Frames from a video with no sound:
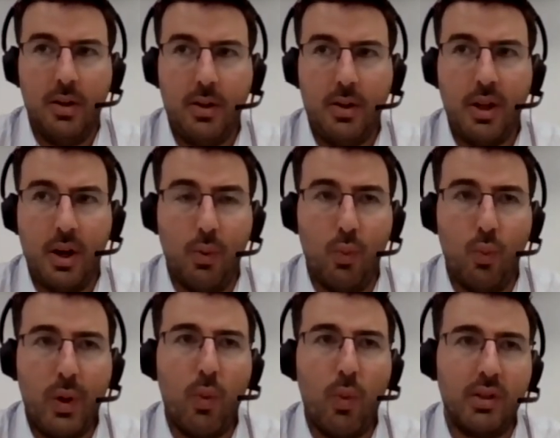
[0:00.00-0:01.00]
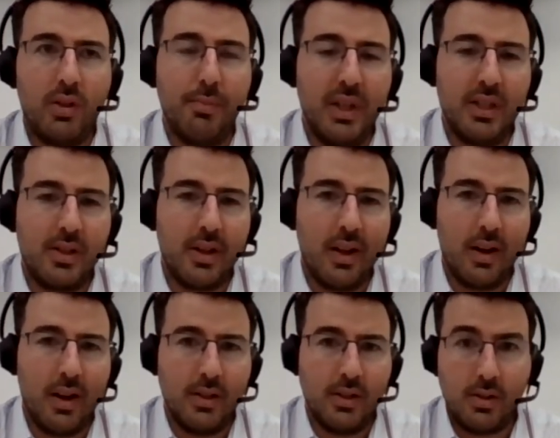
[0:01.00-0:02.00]
you know, we want to be seen
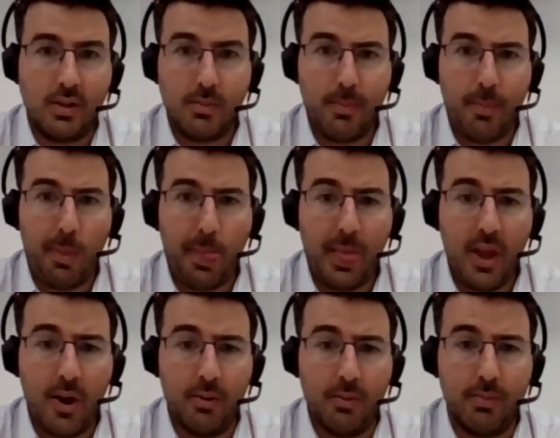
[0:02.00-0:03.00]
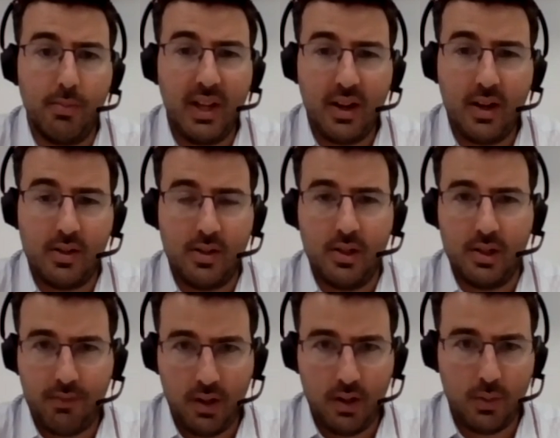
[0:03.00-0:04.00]
as, you know, leaders in this
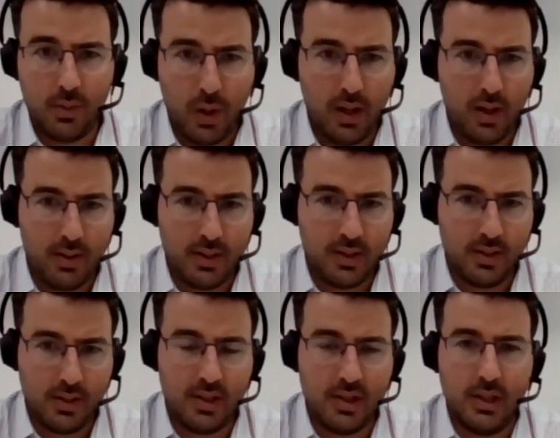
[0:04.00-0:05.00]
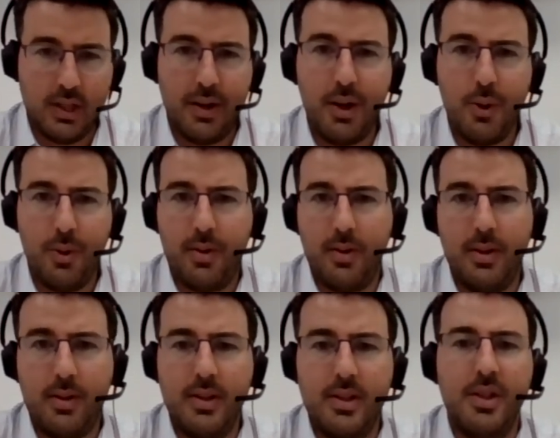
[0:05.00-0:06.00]
field. It's
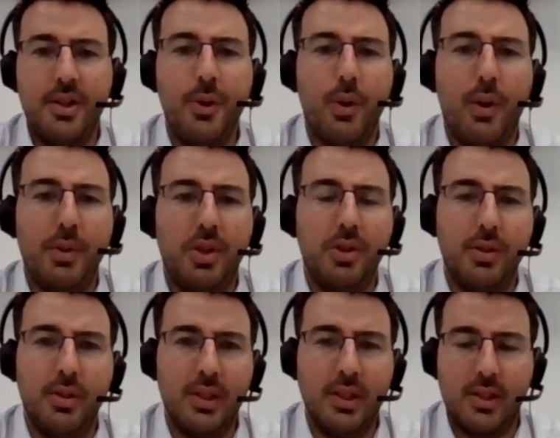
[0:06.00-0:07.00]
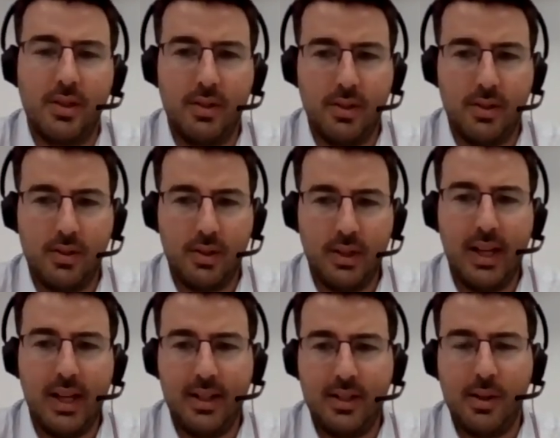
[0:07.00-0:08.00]
a new opportunity. It's
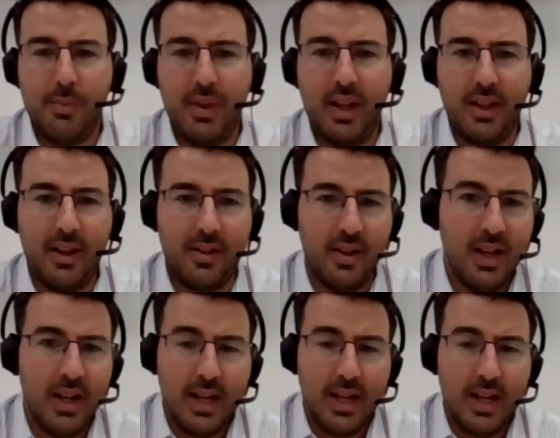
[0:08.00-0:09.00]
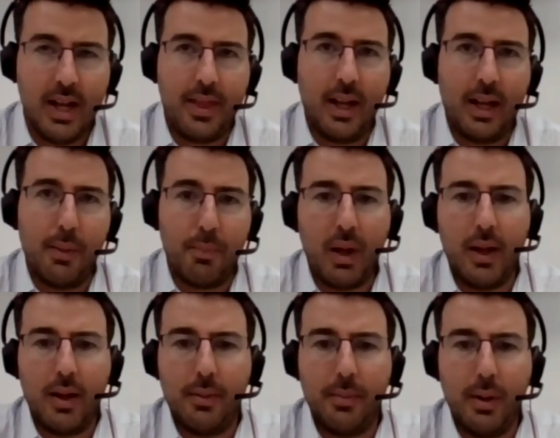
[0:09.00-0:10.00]
something that I think can
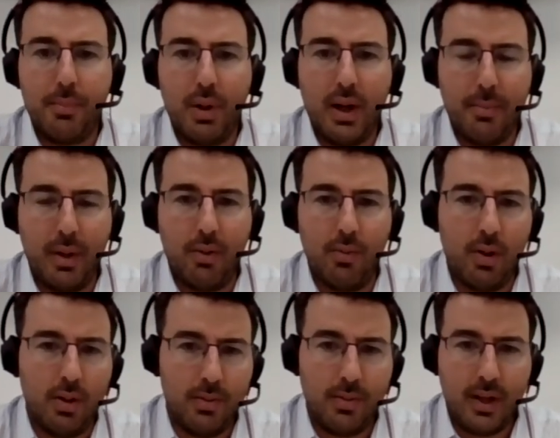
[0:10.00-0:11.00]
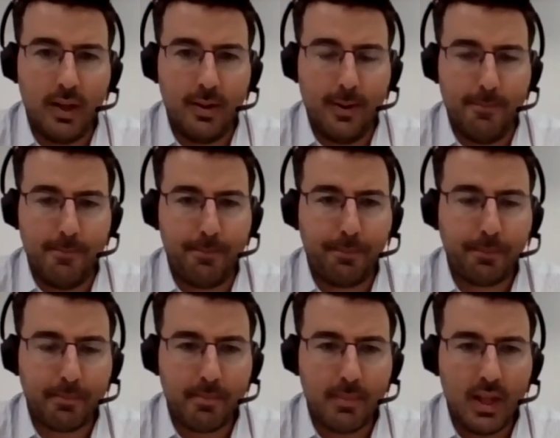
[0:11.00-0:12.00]
play a pretty big role
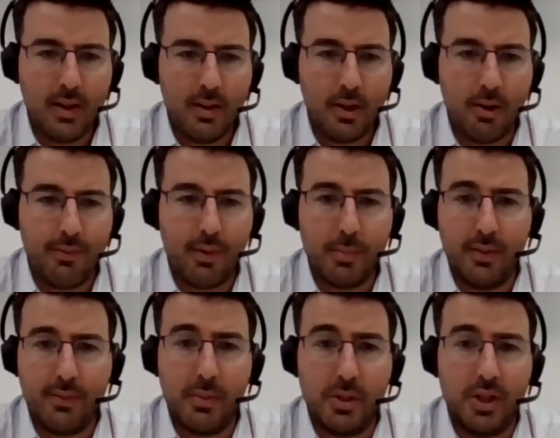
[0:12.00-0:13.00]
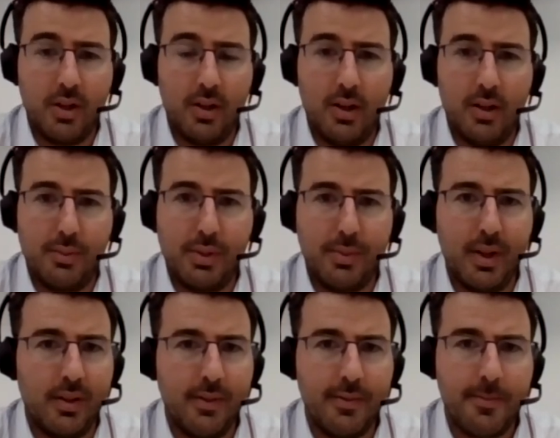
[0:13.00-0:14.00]
you know, from a channel analyst
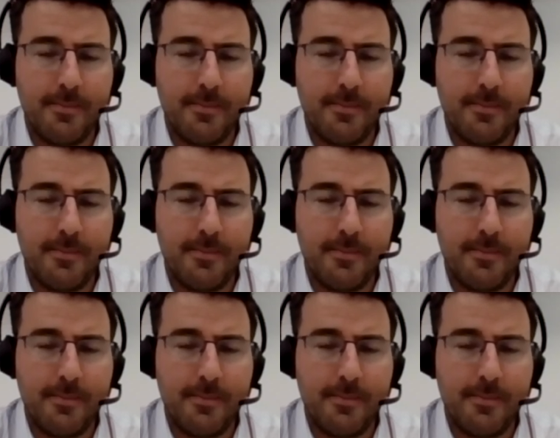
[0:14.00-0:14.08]
perspective.